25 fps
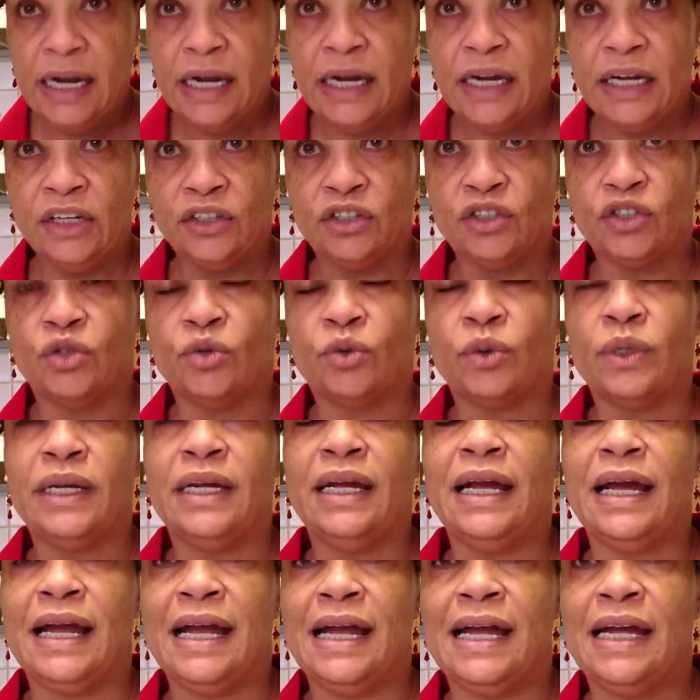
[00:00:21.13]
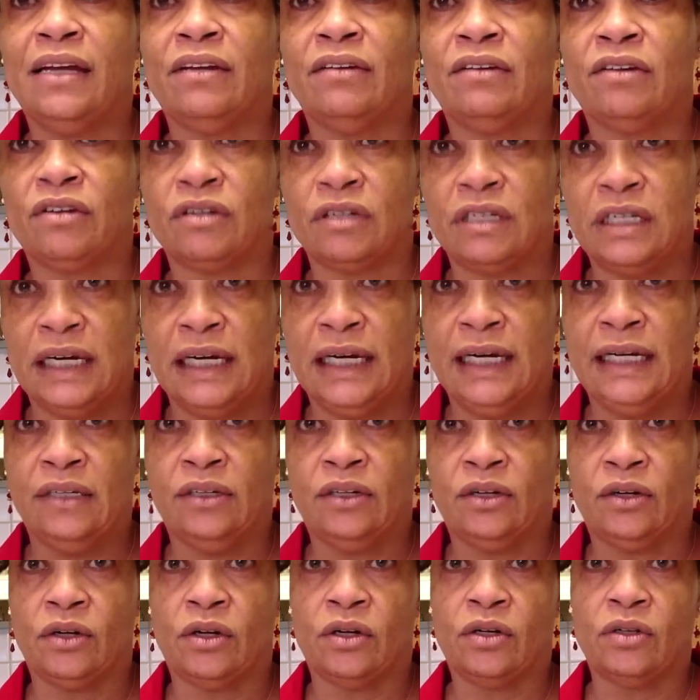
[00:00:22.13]
history, and
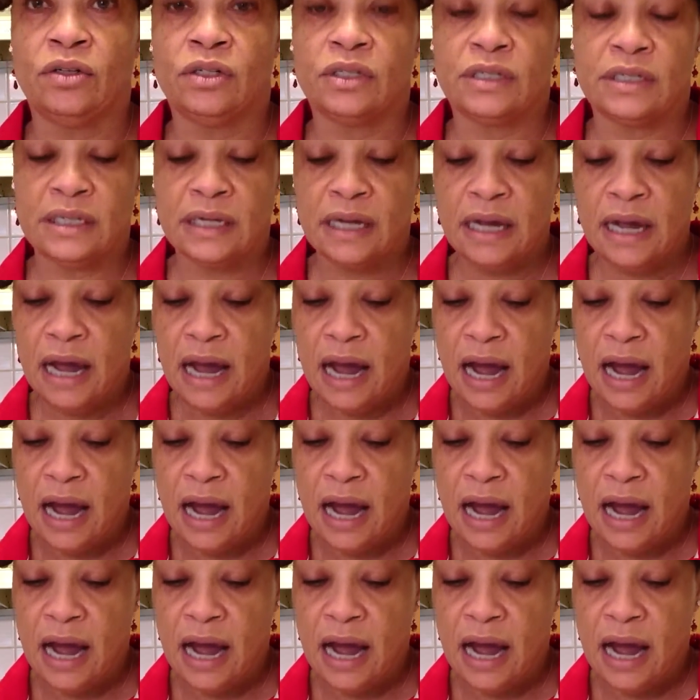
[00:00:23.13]
standards.